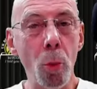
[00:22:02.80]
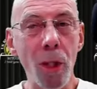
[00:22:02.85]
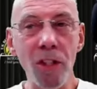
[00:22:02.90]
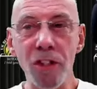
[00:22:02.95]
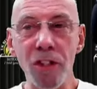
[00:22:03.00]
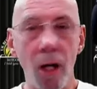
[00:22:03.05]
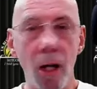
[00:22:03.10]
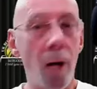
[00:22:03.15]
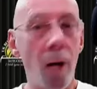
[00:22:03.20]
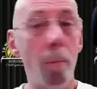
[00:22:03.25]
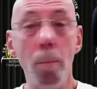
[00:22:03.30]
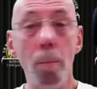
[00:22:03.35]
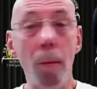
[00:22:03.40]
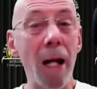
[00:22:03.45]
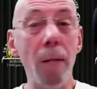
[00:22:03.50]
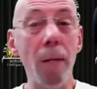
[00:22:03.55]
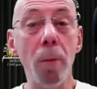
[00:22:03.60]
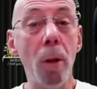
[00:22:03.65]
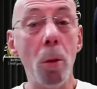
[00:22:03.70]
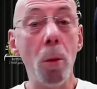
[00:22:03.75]
winter.
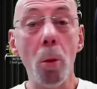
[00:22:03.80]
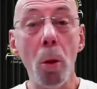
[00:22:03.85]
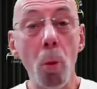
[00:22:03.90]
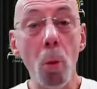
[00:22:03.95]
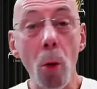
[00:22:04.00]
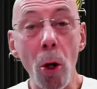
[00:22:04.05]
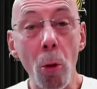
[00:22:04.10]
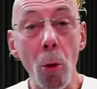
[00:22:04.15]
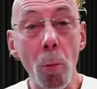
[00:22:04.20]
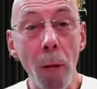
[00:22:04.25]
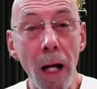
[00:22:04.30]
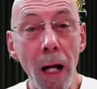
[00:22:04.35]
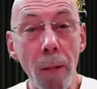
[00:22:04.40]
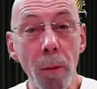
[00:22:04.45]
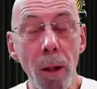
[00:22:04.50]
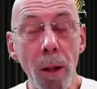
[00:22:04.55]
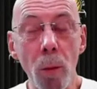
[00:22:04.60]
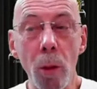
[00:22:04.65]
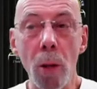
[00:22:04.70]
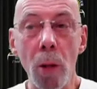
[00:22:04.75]
Maybe we will,
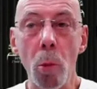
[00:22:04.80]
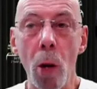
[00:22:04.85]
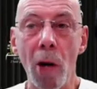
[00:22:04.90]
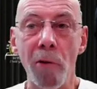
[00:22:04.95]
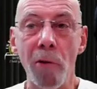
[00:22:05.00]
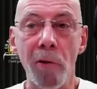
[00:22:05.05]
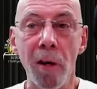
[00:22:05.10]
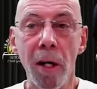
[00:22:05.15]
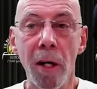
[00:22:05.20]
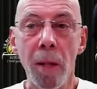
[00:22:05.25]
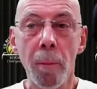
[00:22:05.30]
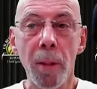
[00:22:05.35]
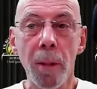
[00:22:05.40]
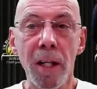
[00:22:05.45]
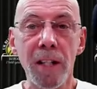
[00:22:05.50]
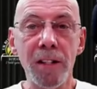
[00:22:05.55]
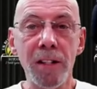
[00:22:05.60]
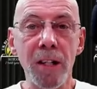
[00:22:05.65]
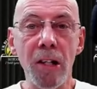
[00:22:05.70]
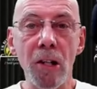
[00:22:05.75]
maybe we won't. But
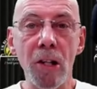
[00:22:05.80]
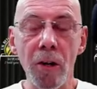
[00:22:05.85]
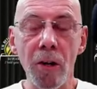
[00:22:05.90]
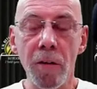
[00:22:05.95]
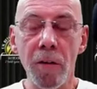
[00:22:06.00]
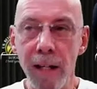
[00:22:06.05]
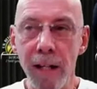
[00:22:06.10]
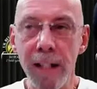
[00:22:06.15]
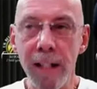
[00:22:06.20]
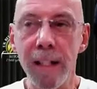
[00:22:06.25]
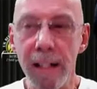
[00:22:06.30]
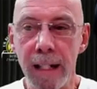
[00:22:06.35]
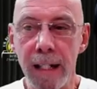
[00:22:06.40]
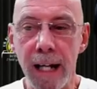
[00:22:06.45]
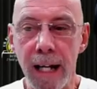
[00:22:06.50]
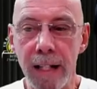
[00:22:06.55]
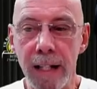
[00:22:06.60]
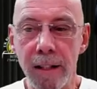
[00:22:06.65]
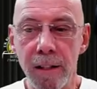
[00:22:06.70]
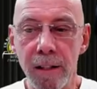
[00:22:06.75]
there's a lot of
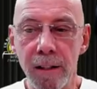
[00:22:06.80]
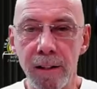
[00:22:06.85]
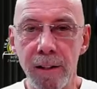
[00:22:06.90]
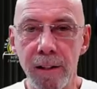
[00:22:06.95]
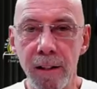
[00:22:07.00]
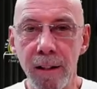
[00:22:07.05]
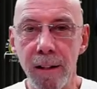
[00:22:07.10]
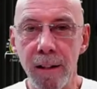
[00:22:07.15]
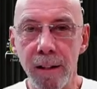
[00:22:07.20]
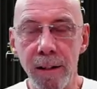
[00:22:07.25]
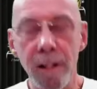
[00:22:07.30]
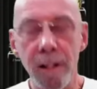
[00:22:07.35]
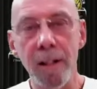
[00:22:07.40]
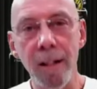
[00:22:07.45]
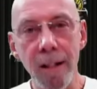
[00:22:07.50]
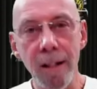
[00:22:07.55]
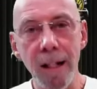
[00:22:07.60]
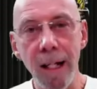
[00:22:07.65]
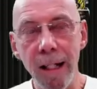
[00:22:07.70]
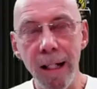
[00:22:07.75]
indicators that are
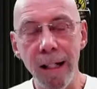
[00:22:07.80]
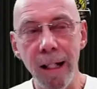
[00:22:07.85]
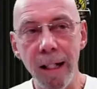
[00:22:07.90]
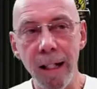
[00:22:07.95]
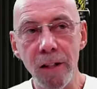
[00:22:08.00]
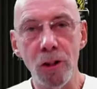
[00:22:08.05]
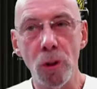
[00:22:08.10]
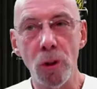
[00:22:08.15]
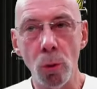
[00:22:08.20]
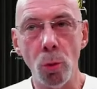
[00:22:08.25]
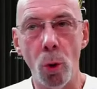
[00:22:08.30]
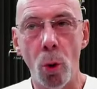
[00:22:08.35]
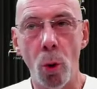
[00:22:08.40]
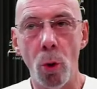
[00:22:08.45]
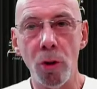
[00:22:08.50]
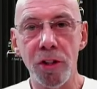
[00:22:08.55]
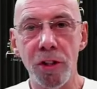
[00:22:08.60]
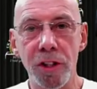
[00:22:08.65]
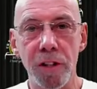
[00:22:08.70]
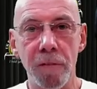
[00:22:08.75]
leaning
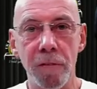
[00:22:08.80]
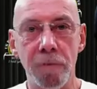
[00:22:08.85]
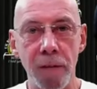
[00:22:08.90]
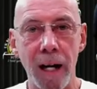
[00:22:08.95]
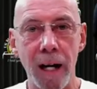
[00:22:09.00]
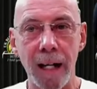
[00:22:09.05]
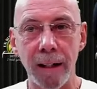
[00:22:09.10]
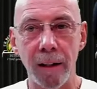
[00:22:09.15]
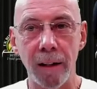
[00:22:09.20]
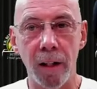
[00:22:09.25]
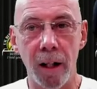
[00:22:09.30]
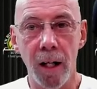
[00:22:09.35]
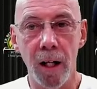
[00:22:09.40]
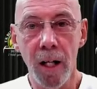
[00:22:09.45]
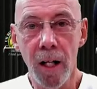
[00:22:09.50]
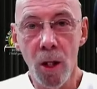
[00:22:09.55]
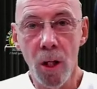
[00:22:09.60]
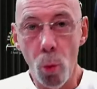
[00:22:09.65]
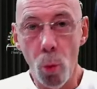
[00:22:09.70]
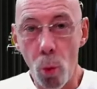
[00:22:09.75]
towards the fact that
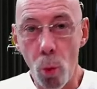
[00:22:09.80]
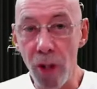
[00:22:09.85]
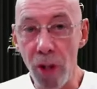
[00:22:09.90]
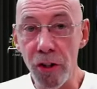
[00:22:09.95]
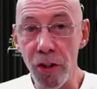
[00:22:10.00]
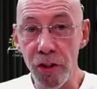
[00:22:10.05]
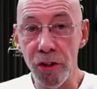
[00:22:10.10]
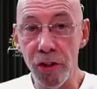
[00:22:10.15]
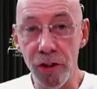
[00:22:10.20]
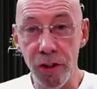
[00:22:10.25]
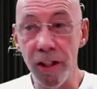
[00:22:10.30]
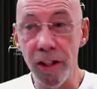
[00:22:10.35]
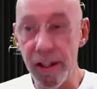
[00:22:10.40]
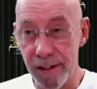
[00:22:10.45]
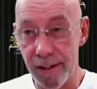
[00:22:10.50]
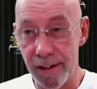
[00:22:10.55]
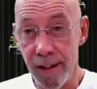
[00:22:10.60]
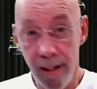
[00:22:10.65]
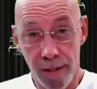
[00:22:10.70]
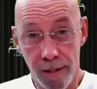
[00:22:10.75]
once
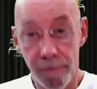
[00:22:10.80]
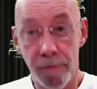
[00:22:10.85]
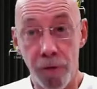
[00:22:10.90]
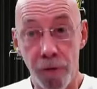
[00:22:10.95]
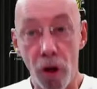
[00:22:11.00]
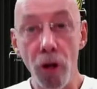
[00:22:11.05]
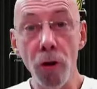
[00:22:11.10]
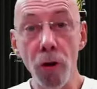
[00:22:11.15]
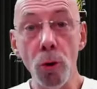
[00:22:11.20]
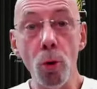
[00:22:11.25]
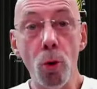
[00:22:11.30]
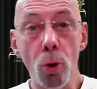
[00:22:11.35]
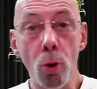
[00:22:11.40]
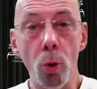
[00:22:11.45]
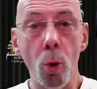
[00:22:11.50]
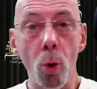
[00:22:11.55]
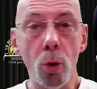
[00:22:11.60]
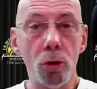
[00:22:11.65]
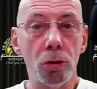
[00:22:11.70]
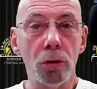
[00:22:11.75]
this final
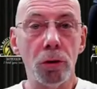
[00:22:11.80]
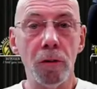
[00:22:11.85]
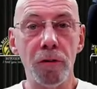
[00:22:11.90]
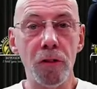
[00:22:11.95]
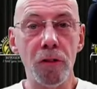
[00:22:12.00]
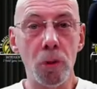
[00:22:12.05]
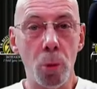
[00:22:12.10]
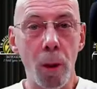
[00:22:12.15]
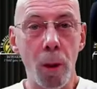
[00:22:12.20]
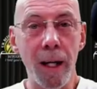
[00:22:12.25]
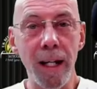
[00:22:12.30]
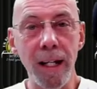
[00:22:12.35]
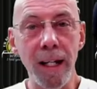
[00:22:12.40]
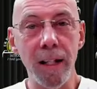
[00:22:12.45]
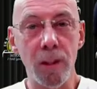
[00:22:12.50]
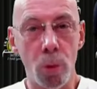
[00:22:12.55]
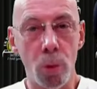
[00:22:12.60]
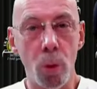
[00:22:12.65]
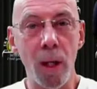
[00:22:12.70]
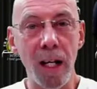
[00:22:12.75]
quarter of
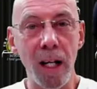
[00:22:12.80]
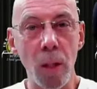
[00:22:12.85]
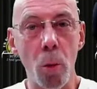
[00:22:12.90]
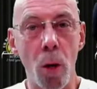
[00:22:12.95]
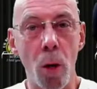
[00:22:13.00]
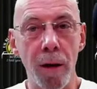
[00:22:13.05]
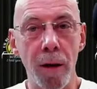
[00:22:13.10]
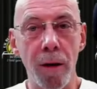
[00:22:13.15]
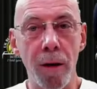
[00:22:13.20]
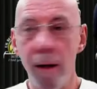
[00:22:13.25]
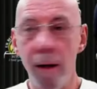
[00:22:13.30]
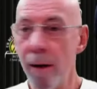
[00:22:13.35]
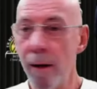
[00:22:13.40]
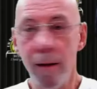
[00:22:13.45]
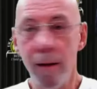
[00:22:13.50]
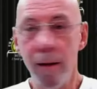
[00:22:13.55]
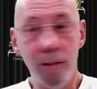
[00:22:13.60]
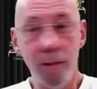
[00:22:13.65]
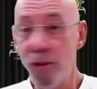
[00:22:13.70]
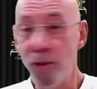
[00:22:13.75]
2021
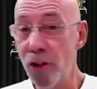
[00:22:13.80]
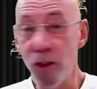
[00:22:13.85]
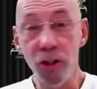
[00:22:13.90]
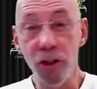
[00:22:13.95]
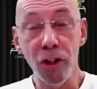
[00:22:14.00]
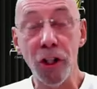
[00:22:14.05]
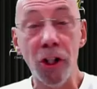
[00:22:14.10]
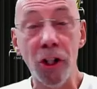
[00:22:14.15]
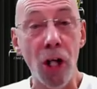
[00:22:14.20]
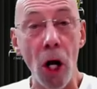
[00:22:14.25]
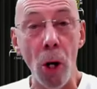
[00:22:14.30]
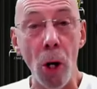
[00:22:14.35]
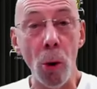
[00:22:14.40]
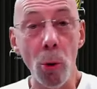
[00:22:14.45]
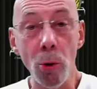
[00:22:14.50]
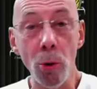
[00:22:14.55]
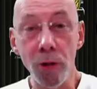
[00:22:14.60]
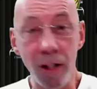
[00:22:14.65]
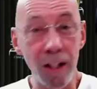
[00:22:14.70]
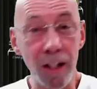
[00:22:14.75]
just
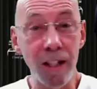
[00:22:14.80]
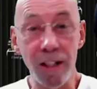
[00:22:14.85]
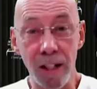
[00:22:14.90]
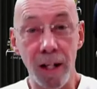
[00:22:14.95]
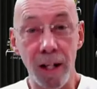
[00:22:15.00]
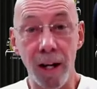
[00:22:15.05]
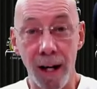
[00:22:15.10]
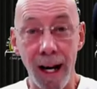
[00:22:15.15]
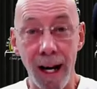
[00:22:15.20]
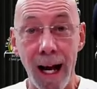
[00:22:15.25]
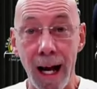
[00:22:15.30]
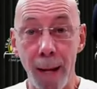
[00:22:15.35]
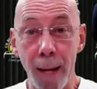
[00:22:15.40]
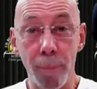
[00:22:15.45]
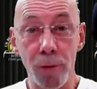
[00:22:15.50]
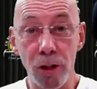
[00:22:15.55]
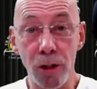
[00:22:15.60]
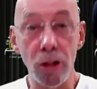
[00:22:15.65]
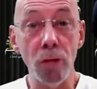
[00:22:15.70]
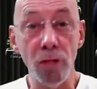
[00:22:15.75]
goes, and it's going to
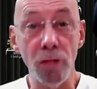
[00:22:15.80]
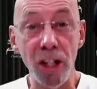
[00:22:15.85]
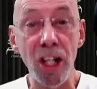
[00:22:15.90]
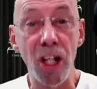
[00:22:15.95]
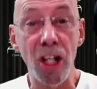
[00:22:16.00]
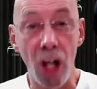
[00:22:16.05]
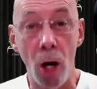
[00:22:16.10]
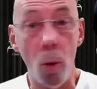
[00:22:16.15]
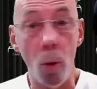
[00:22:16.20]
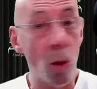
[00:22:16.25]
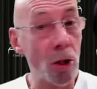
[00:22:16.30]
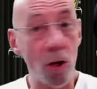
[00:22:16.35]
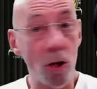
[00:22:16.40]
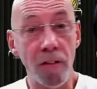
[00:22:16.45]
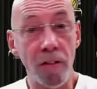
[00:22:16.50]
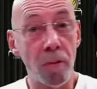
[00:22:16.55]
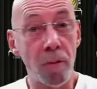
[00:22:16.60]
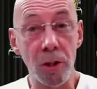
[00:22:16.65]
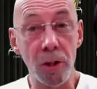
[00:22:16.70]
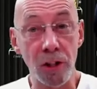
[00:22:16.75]
absolutely go. A
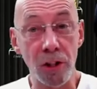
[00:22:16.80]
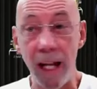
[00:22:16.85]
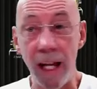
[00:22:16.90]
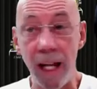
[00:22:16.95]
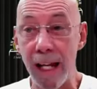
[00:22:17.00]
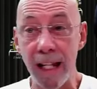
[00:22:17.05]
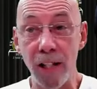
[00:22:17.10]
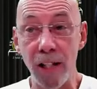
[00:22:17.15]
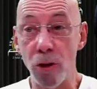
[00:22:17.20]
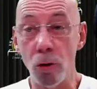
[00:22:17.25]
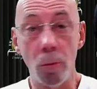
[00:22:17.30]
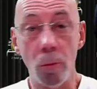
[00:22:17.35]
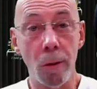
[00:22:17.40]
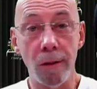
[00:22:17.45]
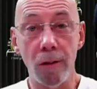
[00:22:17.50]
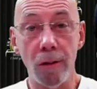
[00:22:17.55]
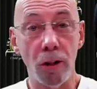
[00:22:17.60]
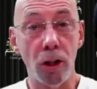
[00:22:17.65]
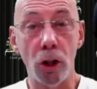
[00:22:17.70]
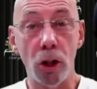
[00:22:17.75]
lot of them are saying it's
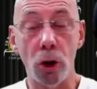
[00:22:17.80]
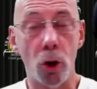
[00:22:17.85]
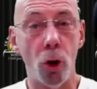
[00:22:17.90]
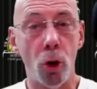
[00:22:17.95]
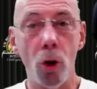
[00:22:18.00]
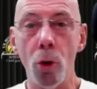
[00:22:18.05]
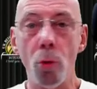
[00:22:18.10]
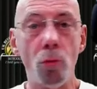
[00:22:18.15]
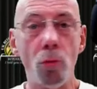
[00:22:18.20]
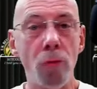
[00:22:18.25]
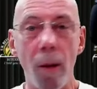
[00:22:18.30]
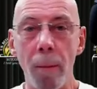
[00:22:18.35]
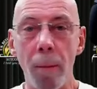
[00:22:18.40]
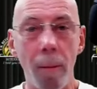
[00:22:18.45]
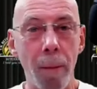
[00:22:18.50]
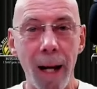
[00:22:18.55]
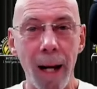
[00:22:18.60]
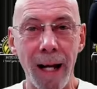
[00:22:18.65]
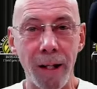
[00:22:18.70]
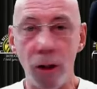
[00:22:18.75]
almost like a coiled rubber
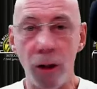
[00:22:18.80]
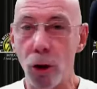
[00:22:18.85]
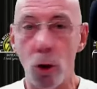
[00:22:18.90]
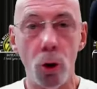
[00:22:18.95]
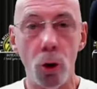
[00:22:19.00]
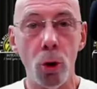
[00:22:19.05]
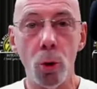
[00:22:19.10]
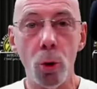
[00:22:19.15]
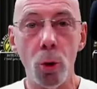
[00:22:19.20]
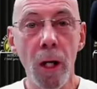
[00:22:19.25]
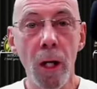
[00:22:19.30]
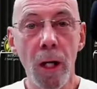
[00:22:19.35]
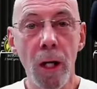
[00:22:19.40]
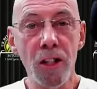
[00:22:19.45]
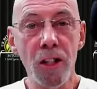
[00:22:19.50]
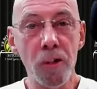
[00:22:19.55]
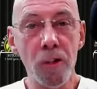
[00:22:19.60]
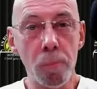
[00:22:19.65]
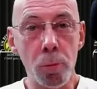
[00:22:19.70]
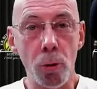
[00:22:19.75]
band, a coiled
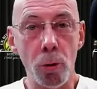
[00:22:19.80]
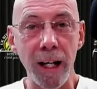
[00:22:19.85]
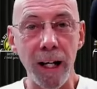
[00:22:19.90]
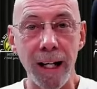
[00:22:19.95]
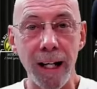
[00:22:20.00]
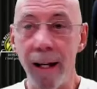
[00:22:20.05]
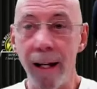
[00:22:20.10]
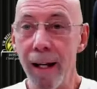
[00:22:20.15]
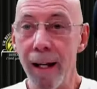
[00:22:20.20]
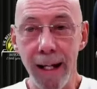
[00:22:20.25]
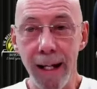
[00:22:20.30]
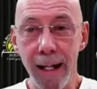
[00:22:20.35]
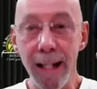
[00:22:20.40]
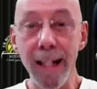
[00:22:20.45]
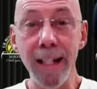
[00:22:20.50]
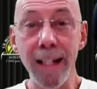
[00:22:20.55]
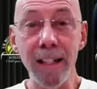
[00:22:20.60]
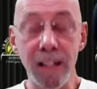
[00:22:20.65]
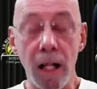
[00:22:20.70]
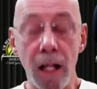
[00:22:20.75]
spring.
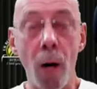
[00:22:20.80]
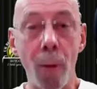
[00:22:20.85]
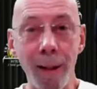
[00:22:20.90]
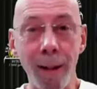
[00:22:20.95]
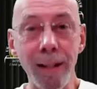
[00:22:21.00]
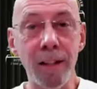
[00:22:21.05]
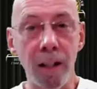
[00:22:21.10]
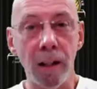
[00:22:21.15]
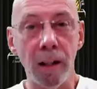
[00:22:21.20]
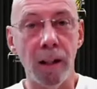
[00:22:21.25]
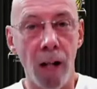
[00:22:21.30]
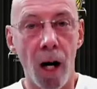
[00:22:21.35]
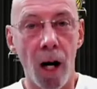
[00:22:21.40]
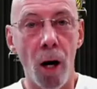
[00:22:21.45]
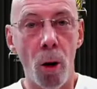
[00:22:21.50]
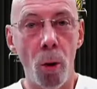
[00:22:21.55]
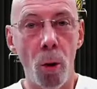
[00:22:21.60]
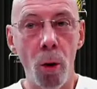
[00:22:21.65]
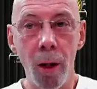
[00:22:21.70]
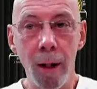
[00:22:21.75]
It is going to
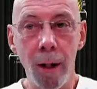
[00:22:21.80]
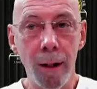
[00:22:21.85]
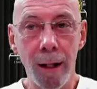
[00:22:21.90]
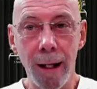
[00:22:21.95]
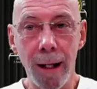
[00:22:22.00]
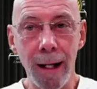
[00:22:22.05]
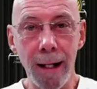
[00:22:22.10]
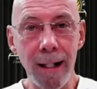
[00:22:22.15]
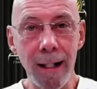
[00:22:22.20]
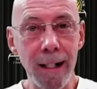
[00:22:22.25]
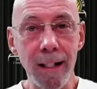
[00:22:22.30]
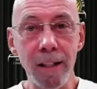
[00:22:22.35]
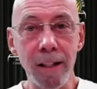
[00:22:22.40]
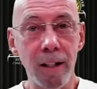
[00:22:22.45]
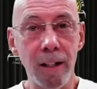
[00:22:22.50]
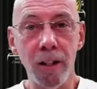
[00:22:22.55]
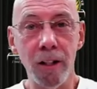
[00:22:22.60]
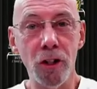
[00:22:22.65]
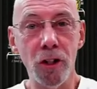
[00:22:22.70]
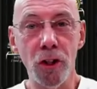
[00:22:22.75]
go, and it is
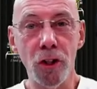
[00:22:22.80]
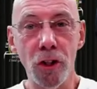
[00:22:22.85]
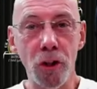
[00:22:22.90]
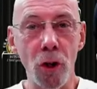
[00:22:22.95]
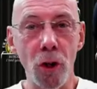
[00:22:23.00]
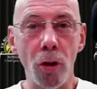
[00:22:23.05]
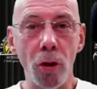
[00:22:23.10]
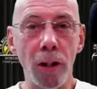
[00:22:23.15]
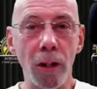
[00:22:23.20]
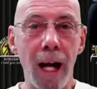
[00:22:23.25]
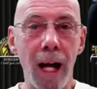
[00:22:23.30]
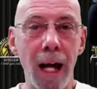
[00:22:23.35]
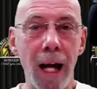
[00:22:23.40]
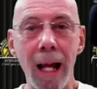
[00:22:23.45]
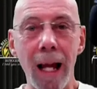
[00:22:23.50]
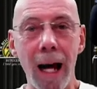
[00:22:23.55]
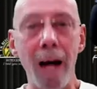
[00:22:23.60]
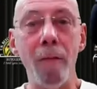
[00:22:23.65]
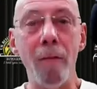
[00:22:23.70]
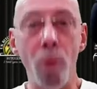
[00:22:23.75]
going to shock the
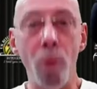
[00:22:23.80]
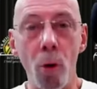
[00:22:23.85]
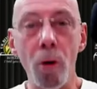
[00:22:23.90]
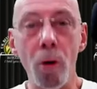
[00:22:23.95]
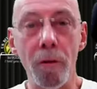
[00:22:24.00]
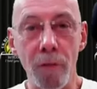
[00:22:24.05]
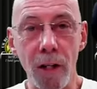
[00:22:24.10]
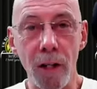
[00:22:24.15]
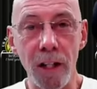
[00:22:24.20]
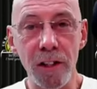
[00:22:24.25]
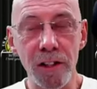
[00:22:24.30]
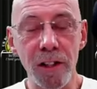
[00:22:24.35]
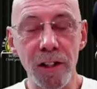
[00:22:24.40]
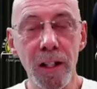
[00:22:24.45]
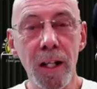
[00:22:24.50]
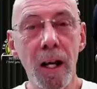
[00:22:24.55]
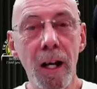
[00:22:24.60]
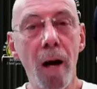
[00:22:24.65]
hell out of all of us.